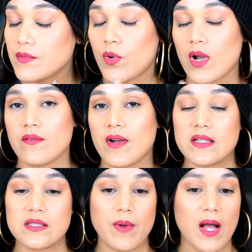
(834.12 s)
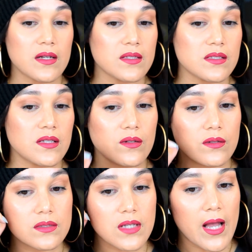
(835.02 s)
wherever I spot
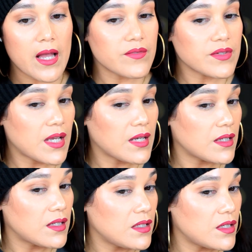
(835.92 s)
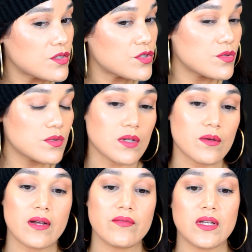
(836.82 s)
concealed, I haven't had any issues. I
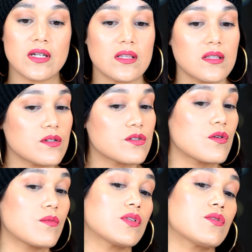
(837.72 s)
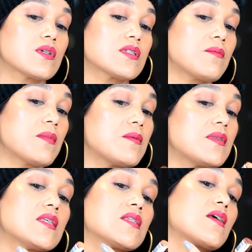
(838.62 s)
don't have anything showing through except maybe
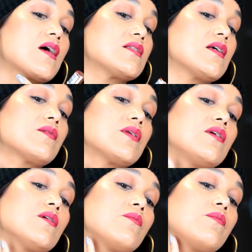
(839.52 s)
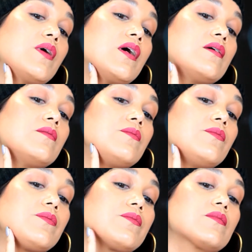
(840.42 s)
this guy down here, but
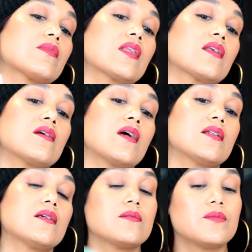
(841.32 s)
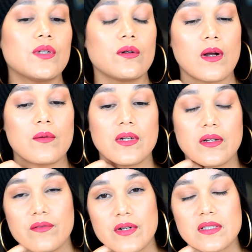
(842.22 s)
kind of, you know, I would
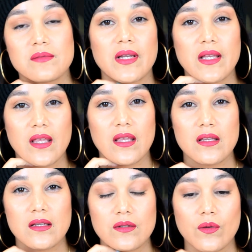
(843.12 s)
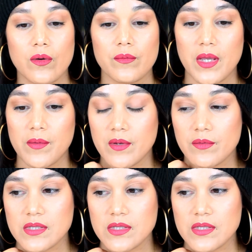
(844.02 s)
like rest my hand or maybe it